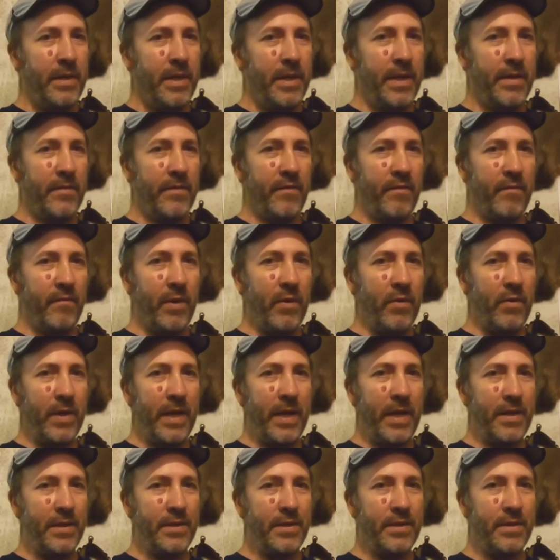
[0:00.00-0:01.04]
out of a bolt
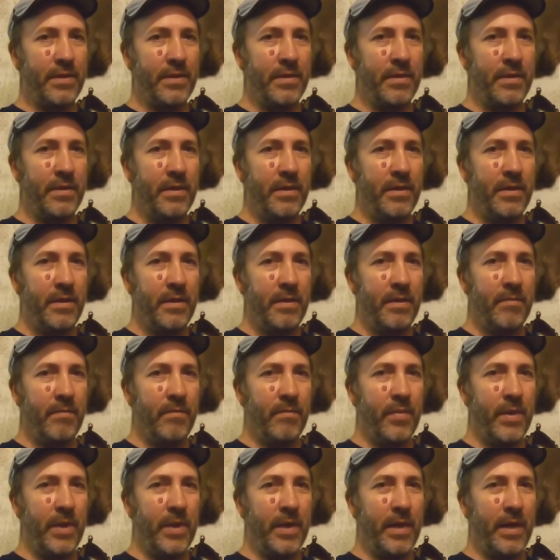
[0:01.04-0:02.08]
action,
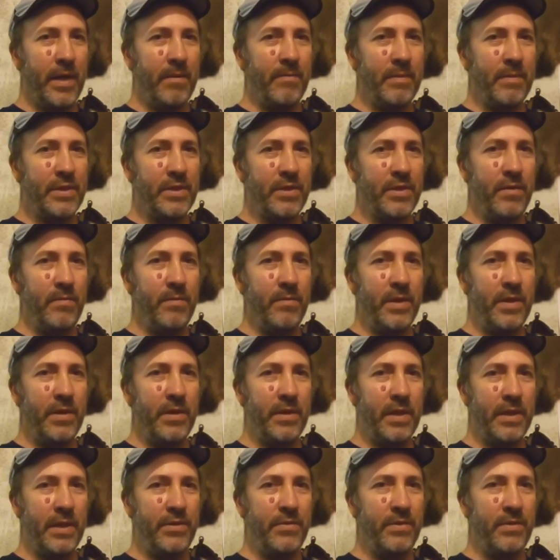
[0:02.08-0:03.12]
but I'm assuming
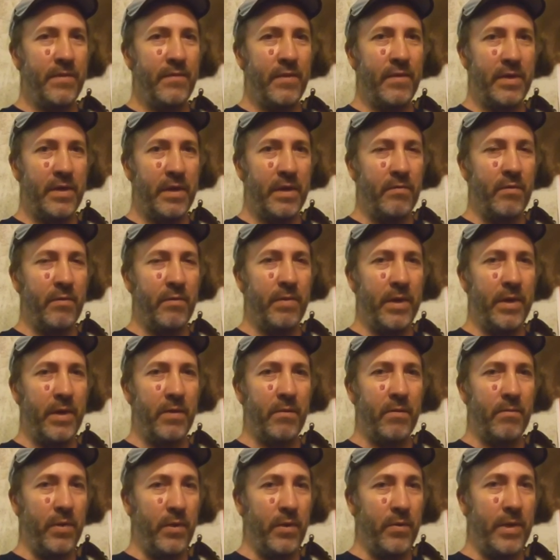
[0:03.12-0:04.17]
that you have a double
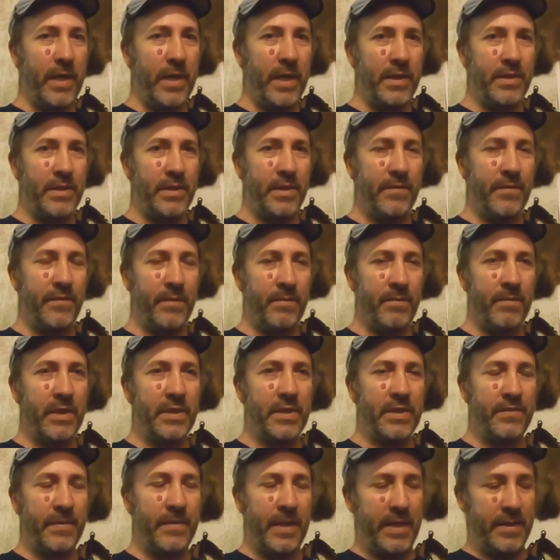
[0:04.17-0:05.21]
barrel bolt action if you're
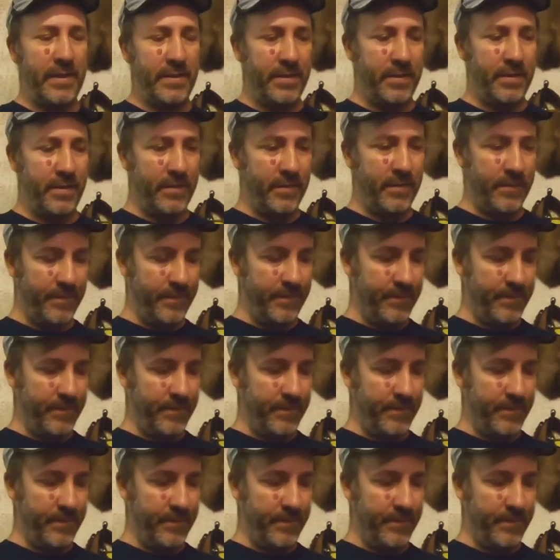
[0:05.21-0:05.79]
much faster.